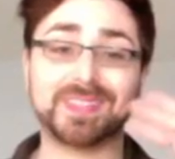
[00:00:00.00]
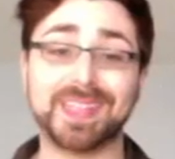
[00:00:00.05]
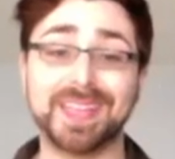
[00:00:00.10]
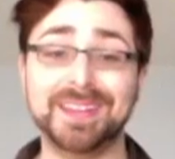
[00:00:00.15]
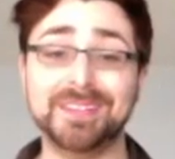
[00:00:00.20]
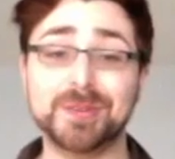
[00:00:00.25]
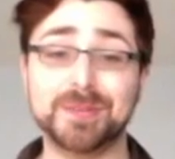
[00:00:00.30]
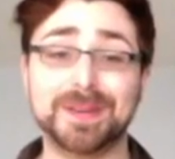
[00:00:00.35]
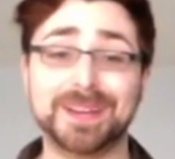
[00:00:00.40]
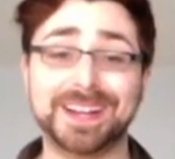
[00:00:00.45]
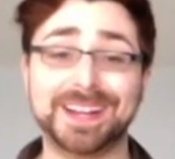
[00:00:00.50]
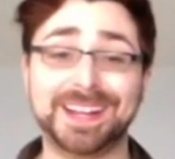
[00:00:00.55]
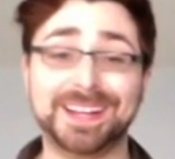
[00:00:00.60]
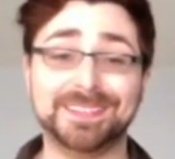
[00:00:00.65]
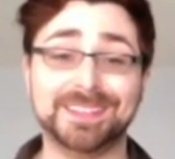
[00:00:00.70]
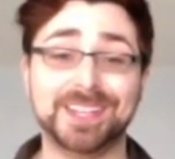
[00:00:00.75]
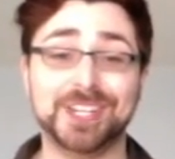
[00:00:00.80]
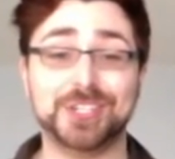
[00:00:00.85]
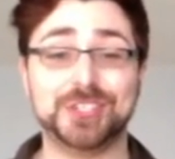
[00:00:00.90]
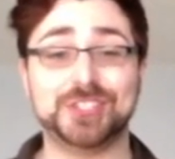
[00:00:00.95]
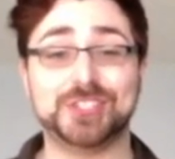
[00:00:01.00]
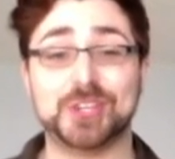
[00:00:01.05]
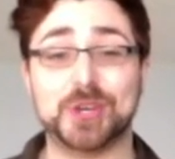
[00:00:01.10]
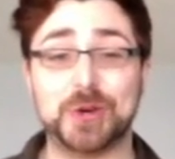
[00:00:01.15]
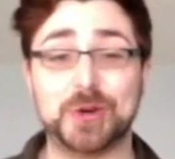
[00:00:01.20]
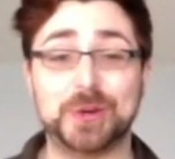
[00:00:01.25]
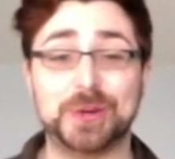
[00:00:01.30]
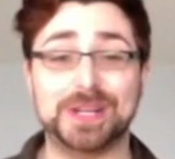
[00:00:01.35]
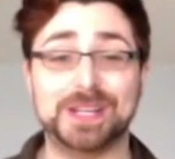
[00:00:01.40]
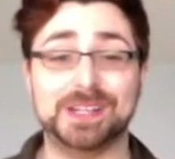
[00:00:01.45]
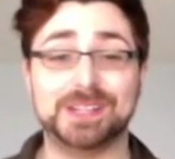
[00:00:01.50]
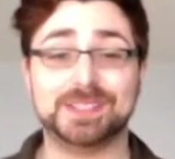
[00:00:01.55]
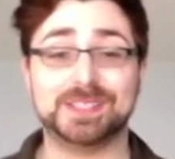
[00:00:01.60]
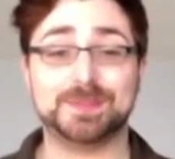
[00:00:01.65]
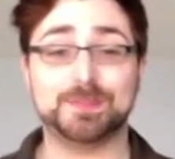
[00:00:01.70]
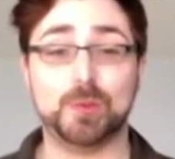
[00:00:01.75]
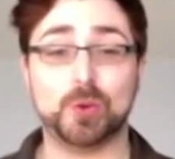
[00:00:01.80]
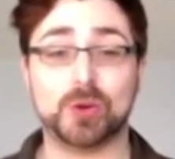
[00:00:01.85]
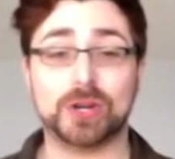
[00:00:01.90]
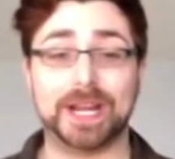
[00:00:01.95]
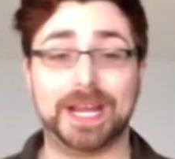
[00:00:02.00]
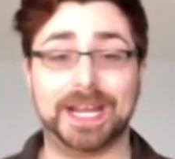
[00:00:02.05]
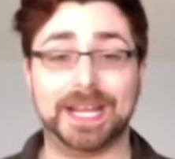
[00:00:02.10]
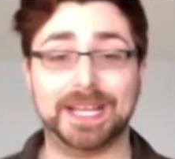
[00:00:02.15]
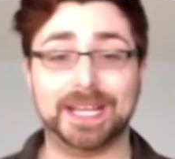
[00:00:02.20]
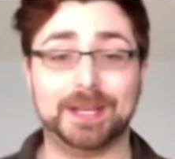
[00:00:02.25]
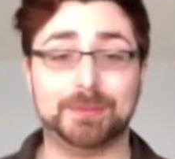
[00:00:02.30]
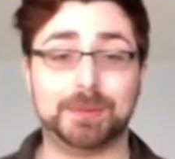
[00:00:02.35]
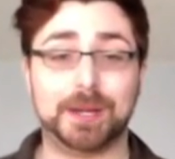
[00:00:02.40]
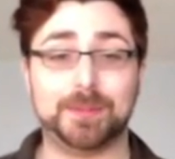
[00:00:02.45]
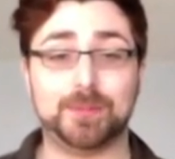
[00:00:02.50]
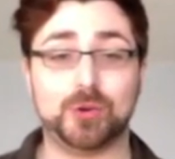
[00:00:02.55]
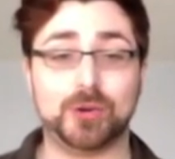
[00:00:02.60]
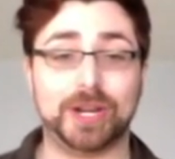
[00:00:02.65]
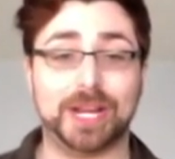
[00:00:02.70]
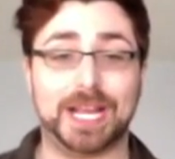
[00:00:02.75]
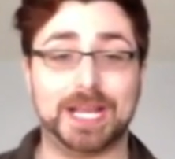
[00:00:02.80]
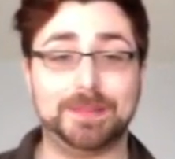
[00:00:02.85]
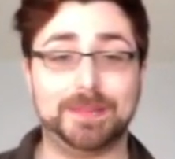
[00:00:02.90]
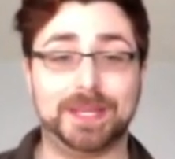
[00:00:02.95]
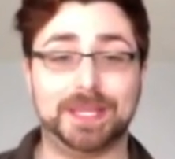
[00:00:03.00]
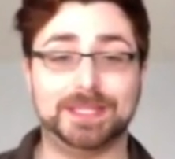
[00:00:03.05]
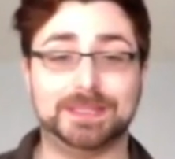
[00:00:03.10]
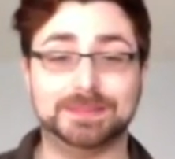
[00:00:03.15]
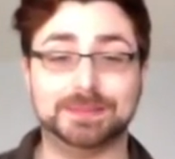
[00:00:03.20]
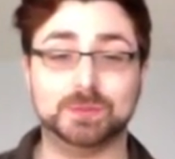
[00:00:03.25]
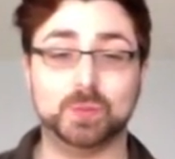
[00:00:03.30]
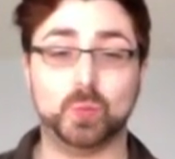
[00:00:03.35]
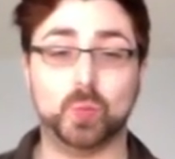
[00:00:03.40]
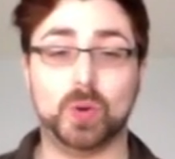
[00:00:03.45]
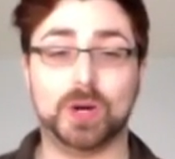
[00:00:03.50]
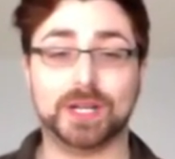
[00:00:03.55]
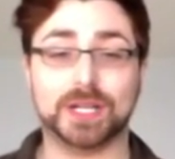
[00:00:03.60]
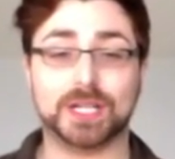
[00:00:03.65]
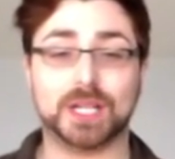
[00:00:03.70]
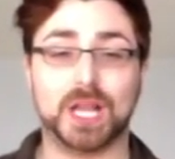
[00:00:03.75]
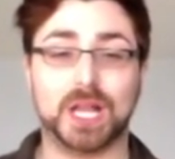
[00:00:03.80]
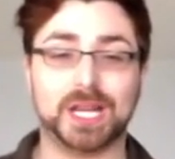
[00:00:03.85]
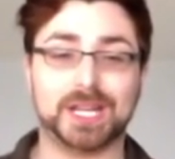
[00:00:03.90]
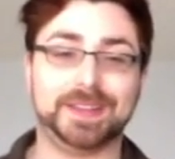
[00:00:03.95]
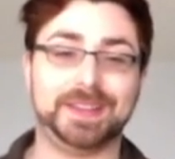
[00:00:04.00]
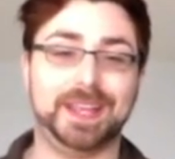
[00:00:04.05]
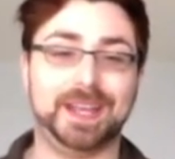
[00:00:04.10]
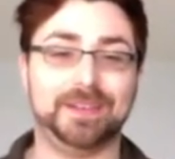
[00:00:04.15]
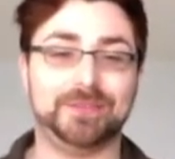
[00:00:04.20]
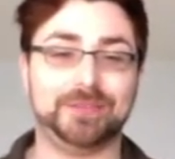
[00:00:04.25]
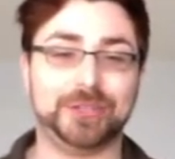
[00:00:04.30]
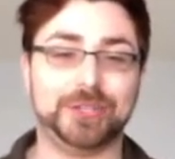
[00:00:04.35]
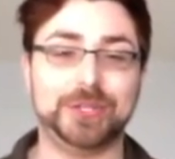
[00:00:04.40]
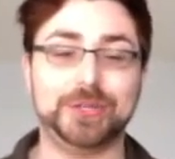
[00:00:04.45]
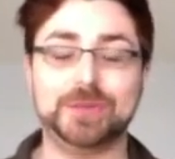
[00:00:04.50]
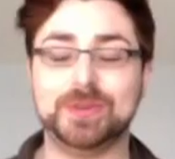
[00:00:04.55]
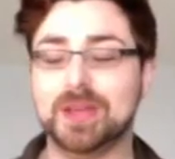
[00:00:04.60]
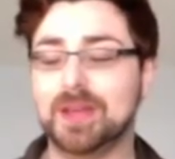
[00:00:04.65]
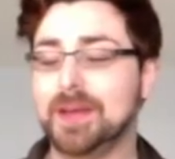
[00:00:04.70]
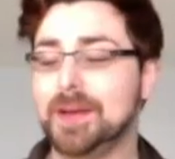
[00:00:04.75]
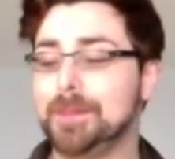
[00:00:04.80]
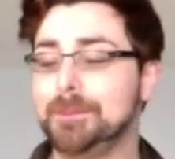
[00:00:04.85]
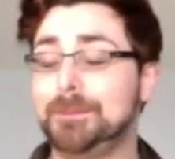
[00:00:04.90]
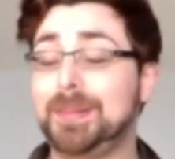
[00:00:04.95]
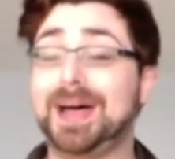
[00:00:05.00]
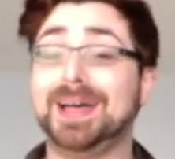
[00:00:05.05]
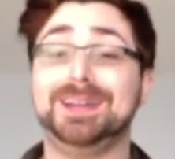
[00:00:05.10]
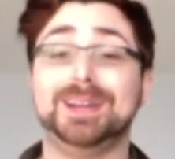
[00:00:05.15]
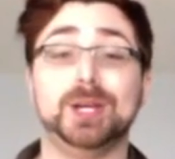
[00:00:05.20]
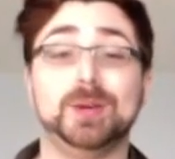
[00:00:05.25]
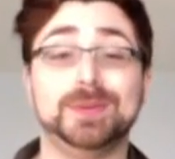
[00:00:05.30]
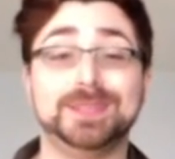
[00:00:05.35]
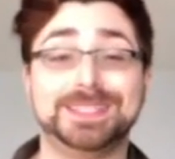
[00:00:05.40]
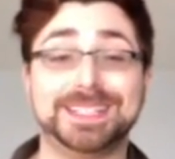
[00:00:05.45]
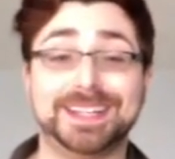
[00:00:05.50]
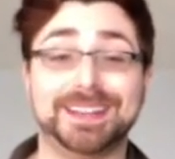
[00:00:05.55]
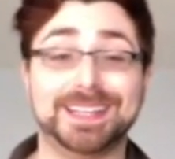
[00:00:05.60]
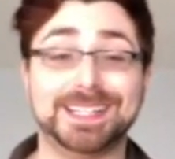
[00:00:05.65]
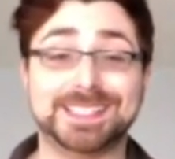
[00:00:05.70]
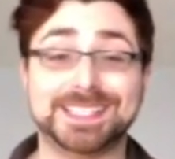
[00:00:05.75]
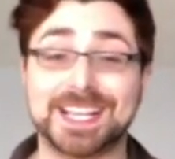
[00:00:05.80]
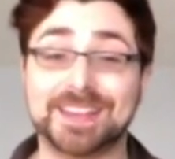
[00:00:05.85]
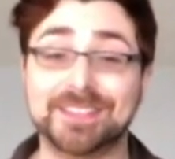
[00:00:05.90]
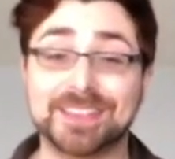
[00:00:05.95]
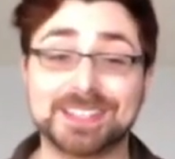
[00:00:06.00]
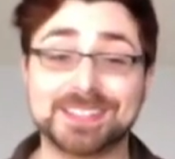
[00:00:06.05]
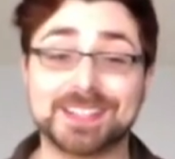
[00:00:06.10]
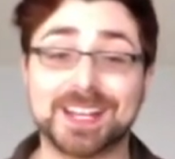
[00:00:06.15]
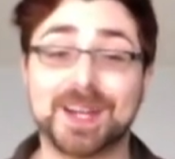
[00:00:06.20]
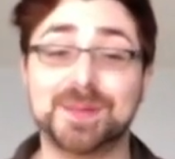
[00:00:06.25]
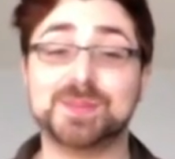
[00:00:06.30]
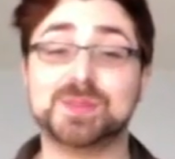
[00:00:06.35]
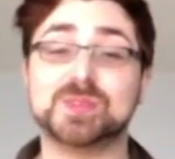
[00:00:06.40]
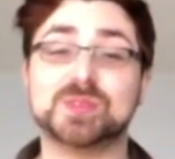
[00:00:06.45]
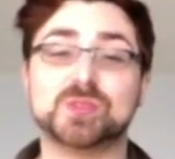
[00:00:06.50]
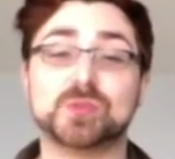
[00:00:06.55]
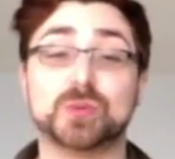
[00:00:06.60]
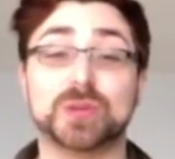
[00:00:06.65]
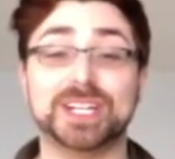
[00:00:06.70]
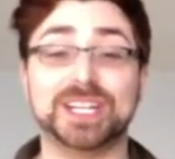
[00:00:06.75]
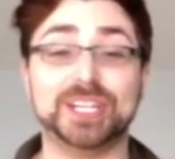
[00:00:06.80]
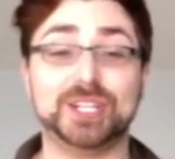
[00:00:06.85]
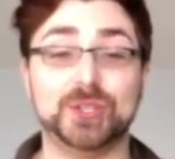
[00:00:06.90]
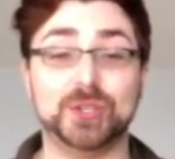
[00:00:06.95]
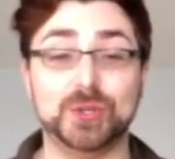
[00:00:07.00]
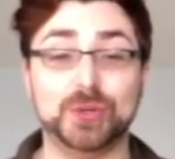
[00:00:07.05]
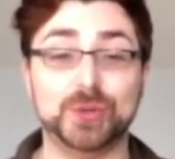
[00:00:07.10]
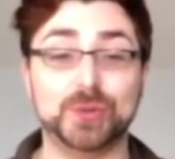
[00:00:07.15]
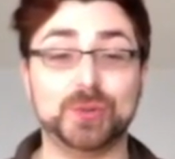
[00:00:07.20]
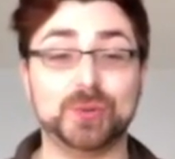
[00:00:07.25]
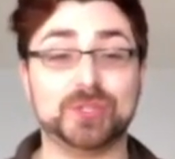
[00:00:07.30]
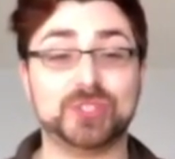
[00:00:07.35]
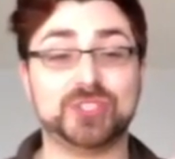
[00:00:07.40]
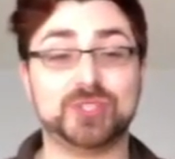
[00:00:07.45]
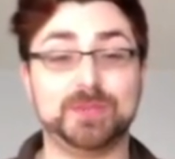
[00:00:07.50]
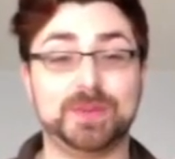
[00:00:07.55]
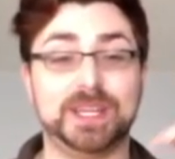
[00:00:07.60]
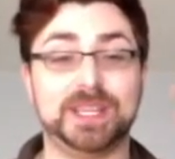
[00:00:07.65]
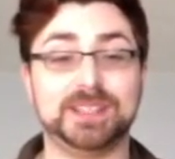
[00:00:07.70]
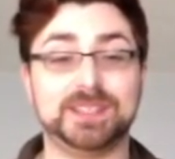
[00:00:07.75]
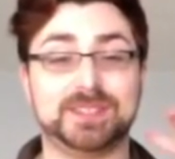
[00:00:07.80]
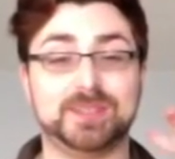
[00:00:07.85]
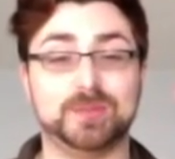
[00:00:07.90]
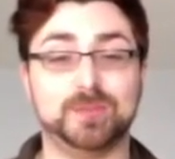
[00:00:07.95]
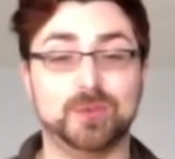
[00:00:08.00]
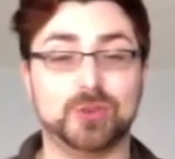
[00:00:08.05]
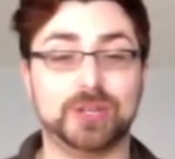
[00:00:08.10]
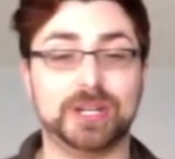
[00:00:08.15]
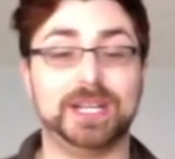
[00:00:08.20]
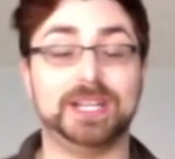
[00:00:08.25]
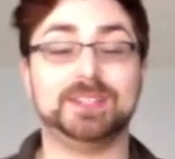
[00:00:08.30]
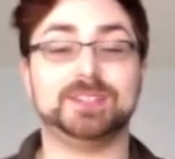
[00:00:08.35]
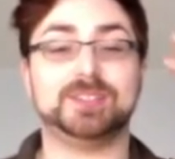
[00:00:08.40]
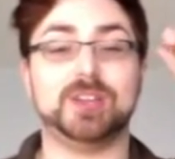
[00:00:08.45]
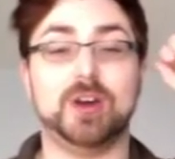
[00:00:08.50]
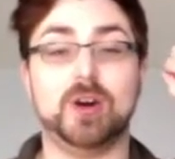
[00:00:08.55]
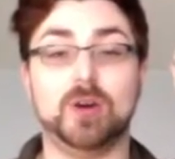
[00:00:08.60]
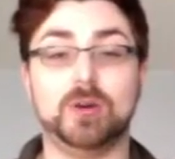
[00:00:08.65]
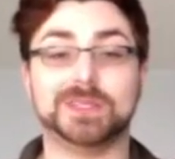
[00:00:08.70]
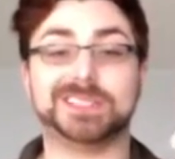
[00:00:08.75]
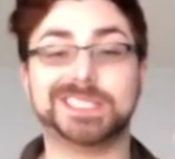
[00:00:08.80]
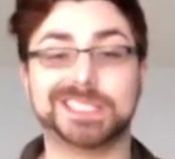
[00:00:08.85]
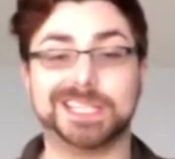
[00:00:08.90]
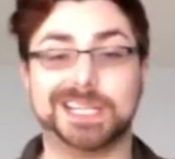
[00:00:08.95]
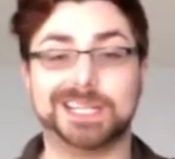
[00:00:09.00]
Hey everybody. So it's morning, and by morning I mean one o'clock in the afternoon. But it was daylight savings time, so it's really noon, which to me is still morning. So